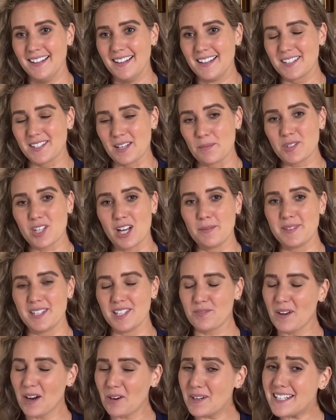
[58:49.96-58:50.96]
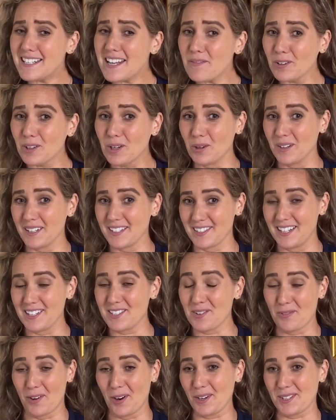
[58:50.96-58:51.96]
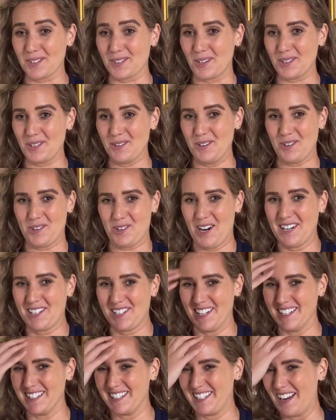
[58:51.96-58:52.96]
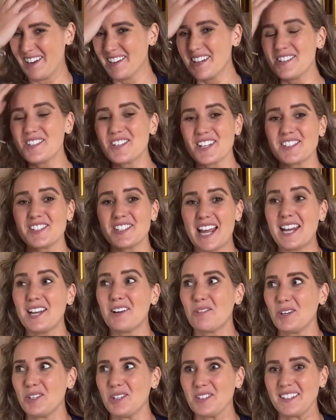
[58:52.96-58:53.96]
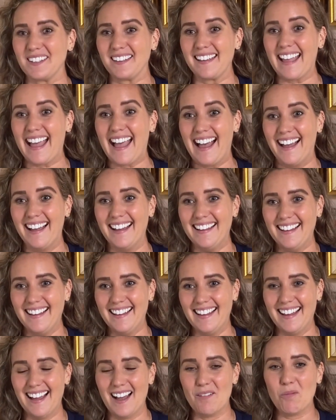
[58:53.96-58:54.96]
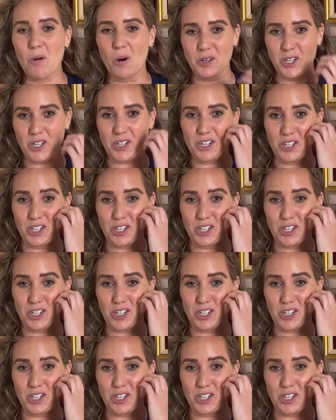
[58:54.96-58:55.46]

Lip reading: sometimes it's very difficult, isn't it, to focus on your nutrition. So you just take what you can get and what you can